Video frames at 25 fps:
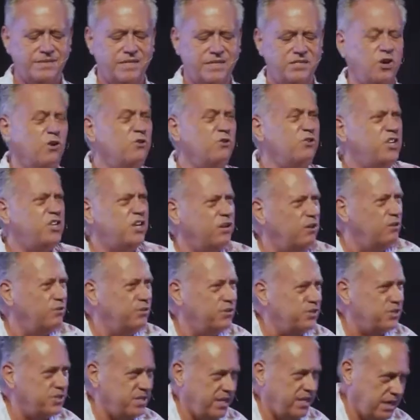Don't tell
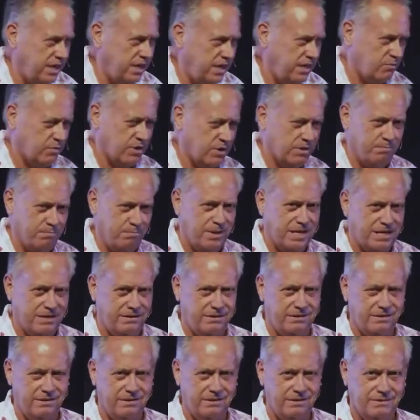this to anyone,
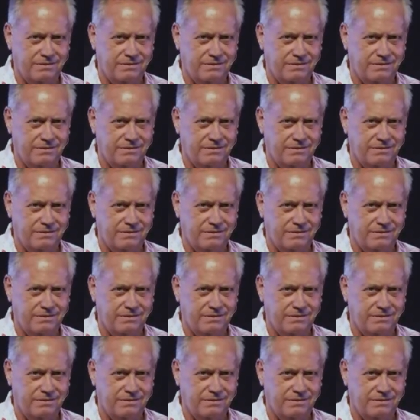but